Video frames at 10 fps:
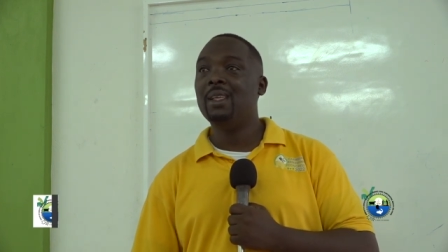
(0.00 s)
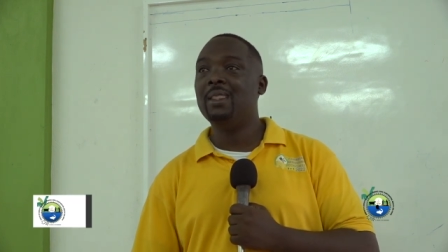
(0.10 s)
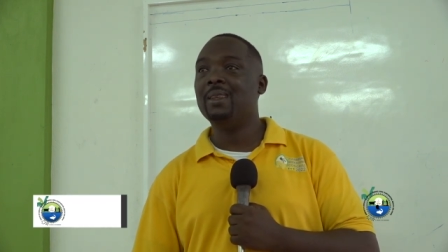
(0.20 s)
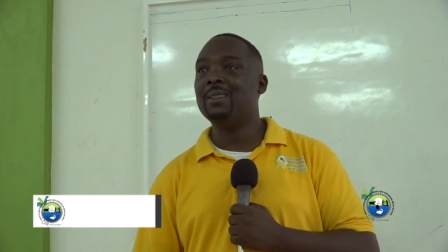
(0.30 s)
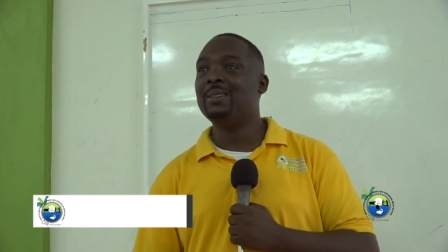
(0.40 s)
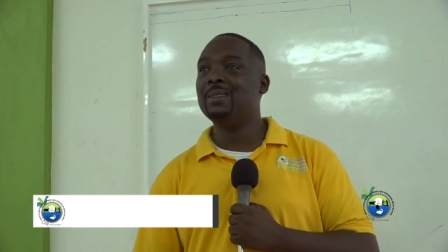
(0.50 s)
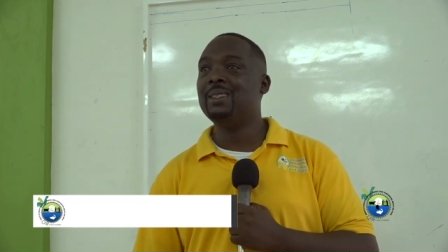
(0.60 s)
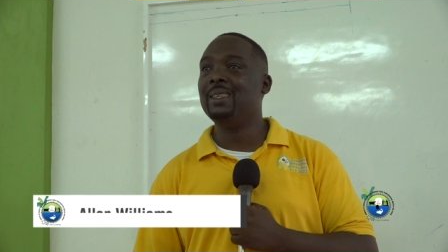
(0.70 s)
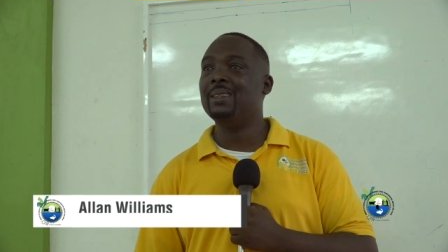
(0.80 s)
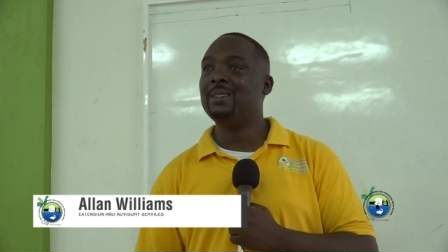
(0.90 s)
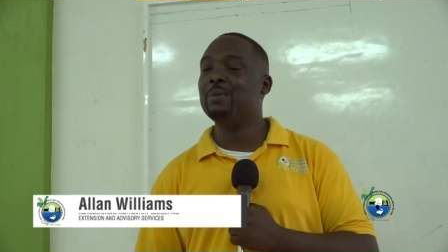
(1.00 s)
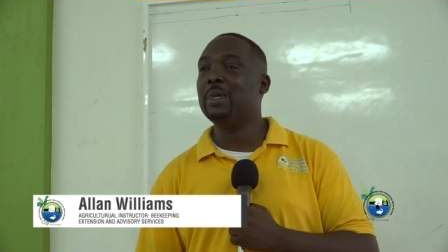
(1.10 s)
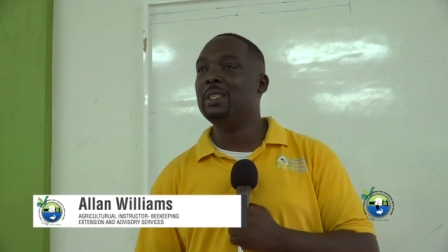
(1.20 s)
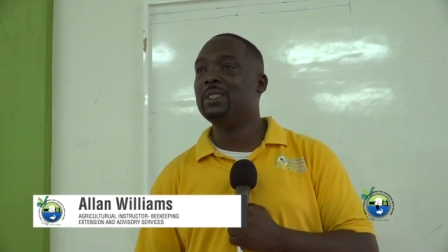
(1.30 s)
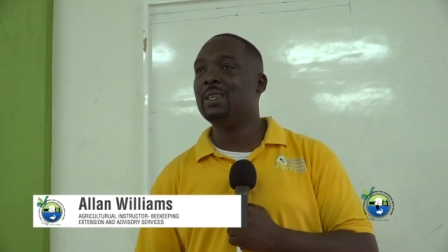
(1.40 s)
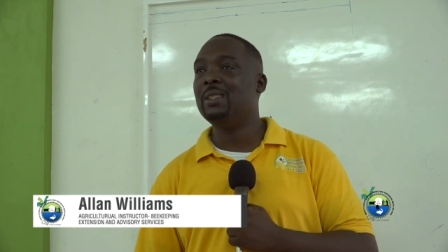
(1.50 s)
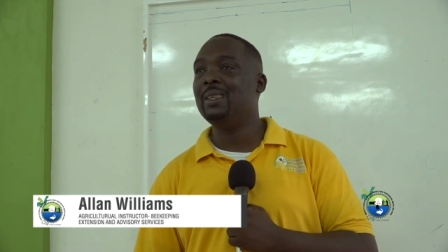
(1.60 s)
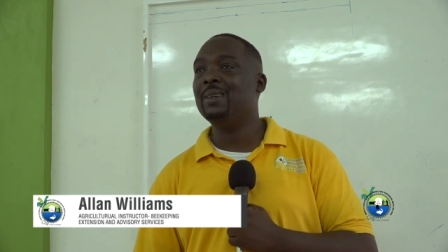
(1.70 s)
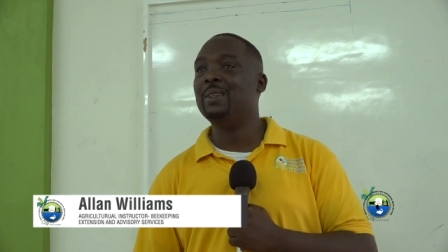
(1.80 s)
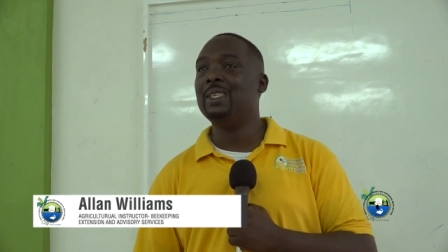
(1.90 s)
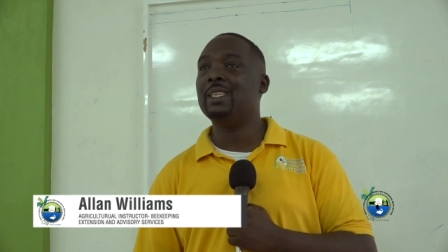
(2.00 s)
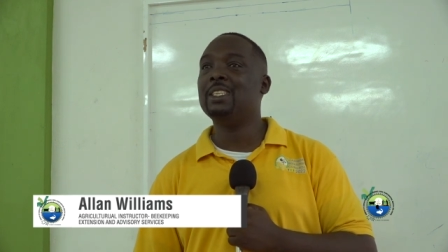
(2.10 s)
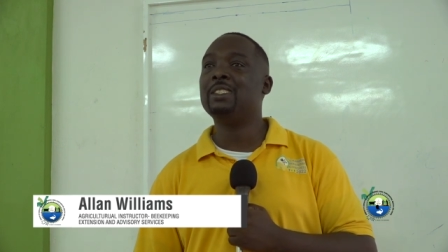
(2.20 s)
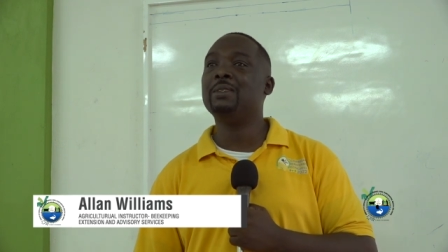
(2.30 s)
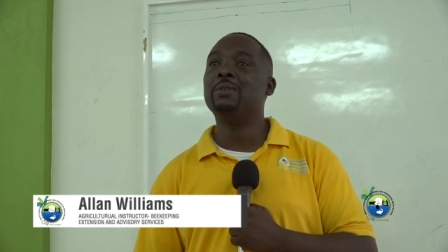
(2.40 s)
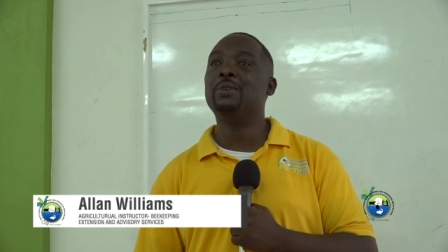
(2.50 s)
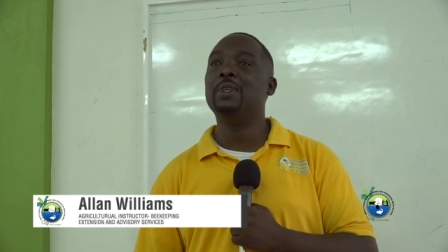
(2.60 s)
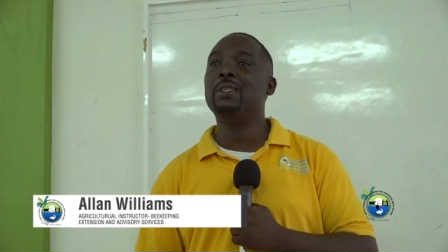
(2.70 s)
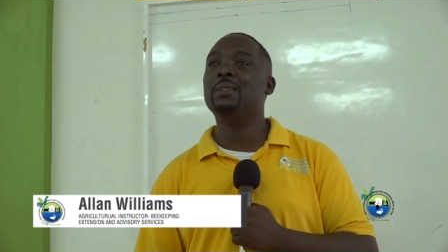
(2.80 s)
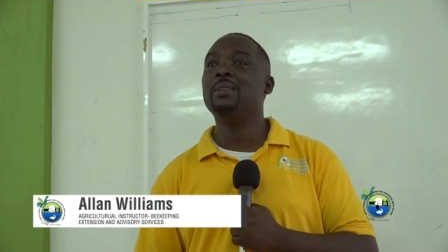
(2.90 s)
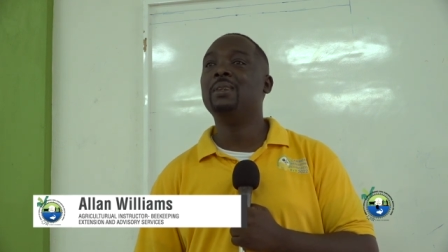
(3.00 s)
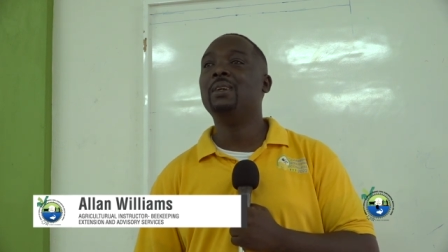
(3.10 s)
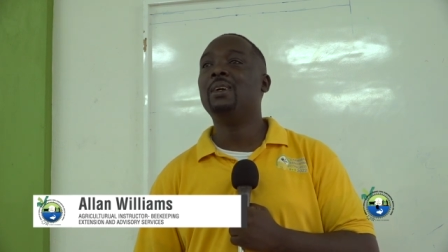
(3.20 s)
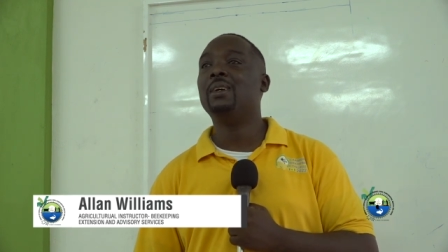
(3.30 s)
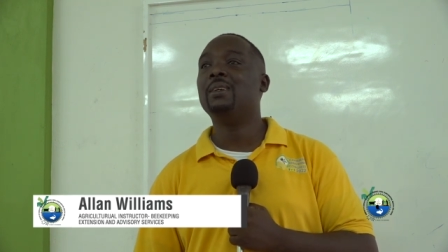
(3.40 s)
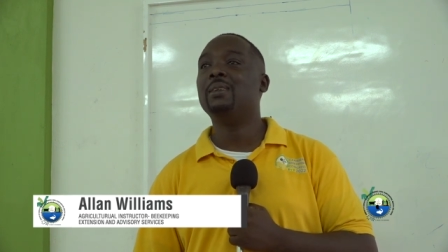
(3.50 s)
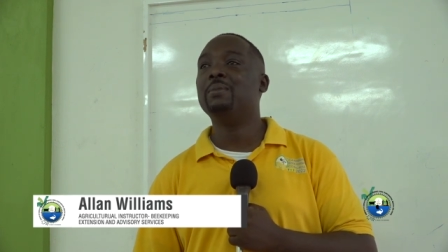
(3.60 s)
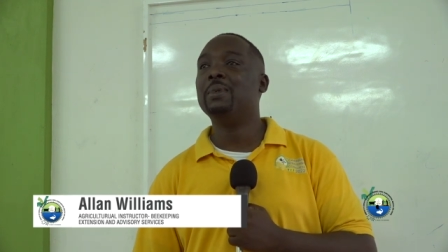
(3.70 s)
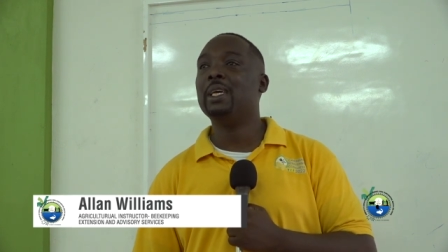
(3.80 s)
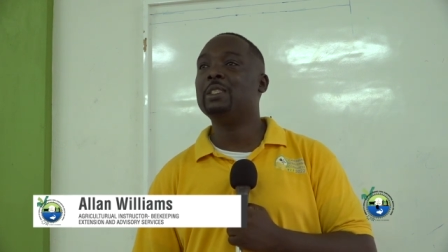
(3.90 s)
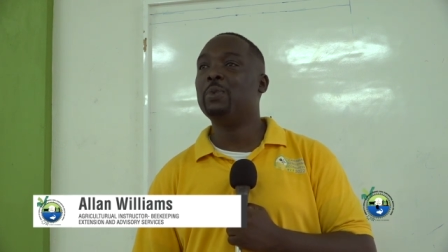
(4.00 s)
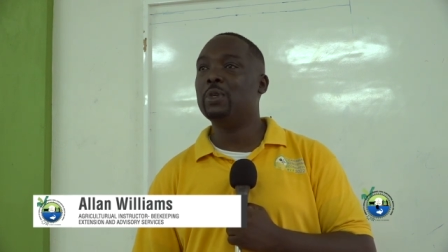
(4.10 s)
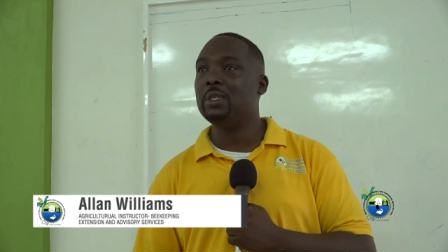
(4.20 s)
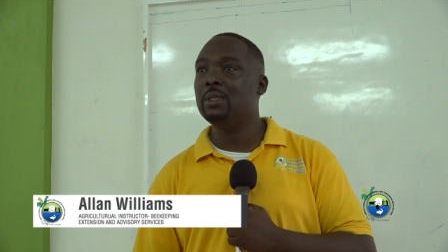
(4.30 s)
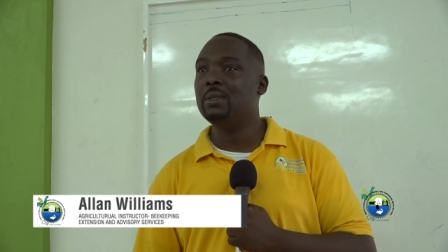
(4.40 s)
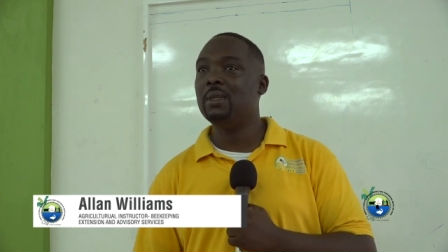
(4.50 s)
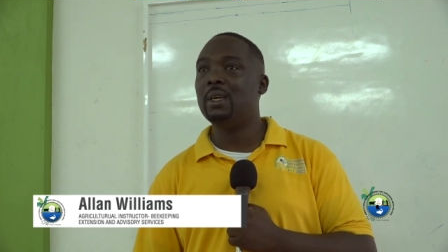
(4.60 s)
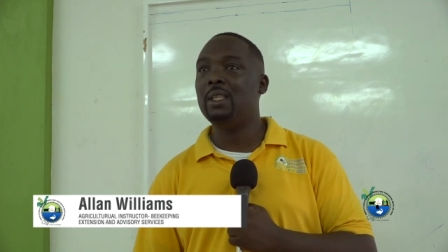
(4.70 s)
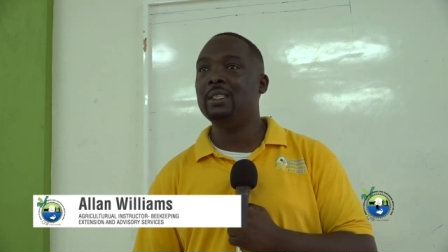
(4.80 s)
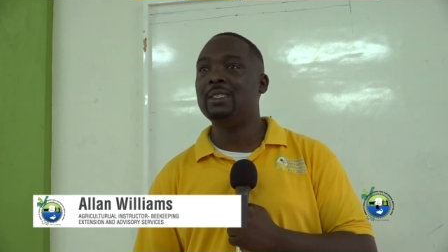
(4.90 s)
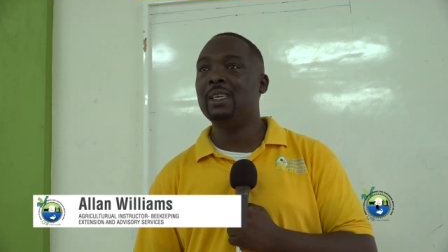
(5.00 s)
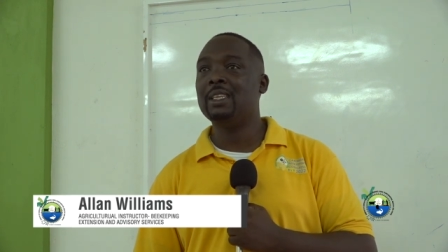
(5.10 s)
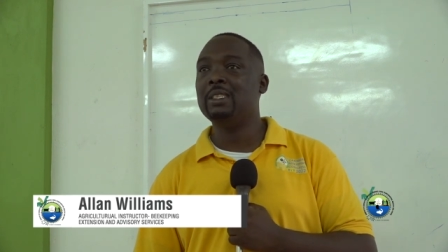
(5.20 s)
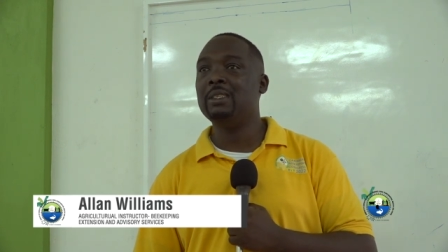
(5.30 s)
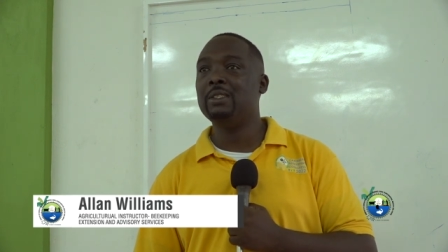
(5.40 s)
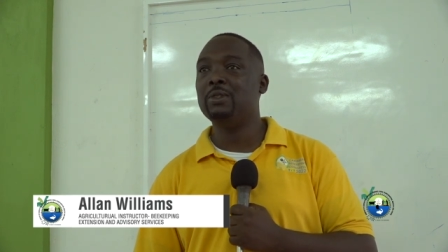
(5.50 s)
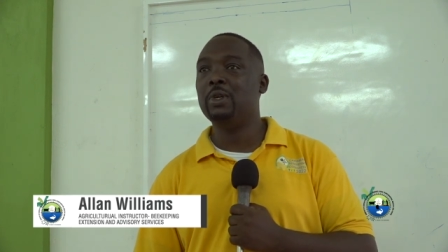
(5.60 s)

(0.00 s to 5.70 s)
Not to, not to mention the honey that is going um, exporting and it's, ex it's,